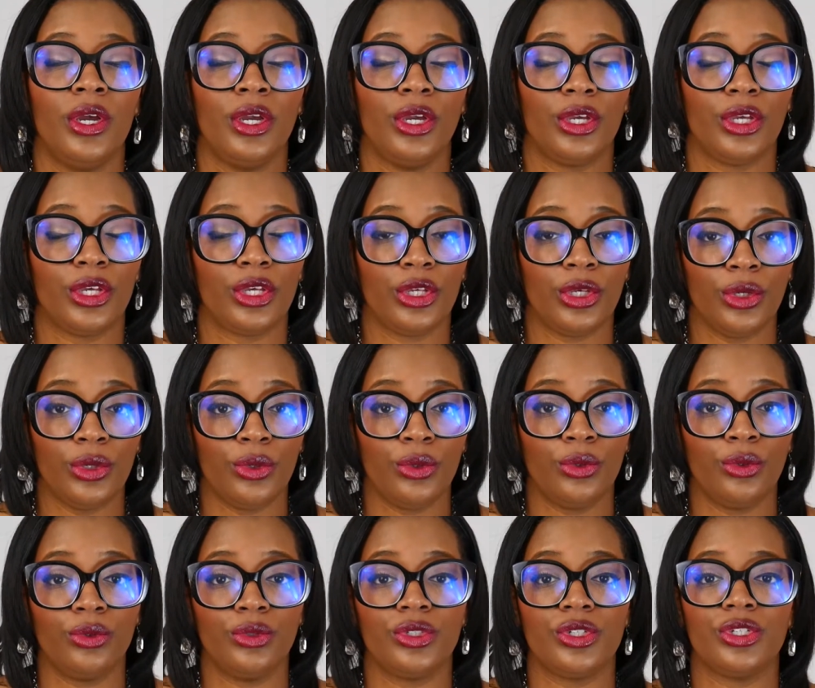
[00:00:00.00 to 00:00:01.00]

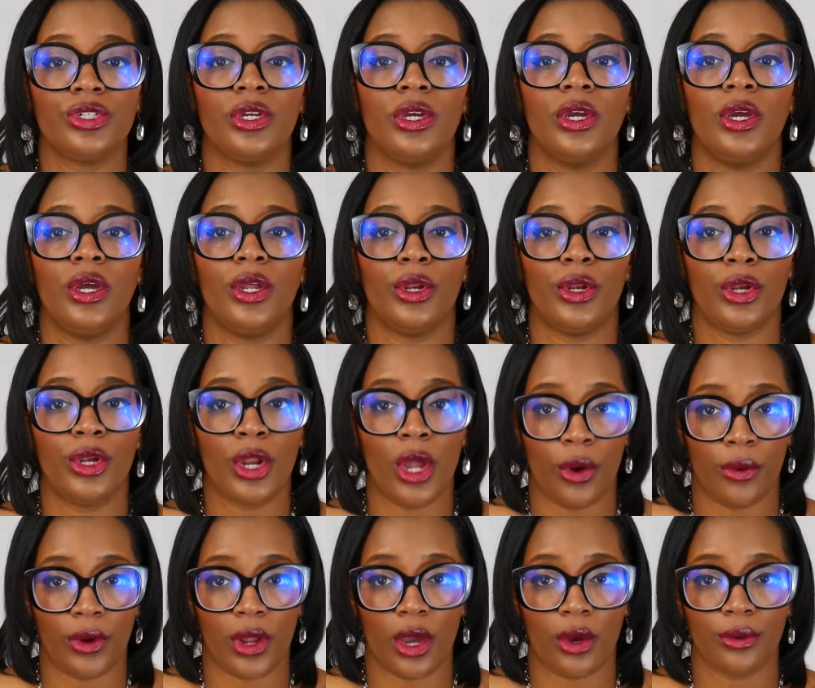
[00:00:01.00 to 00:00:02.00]
huge
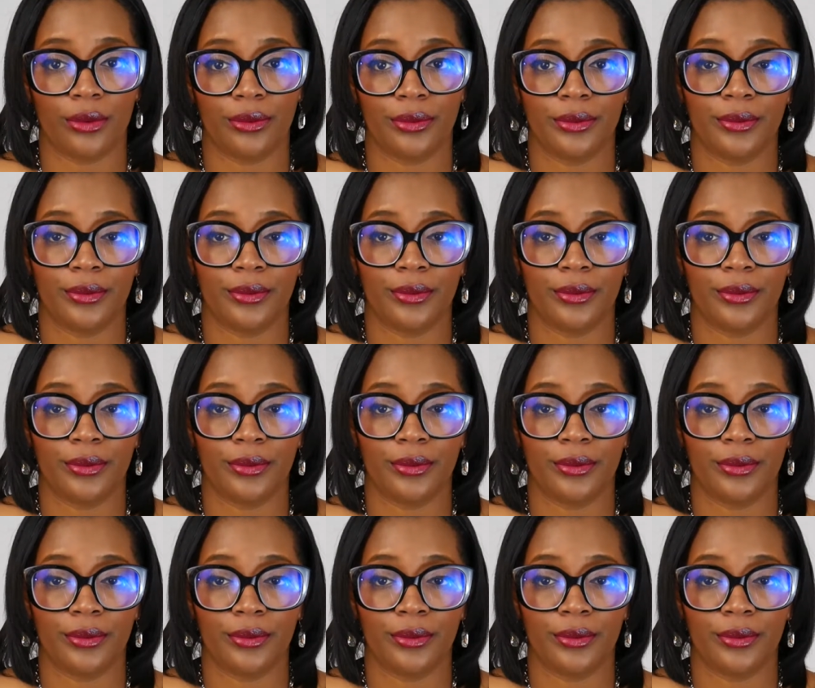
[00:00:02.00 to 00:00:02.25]
no-no.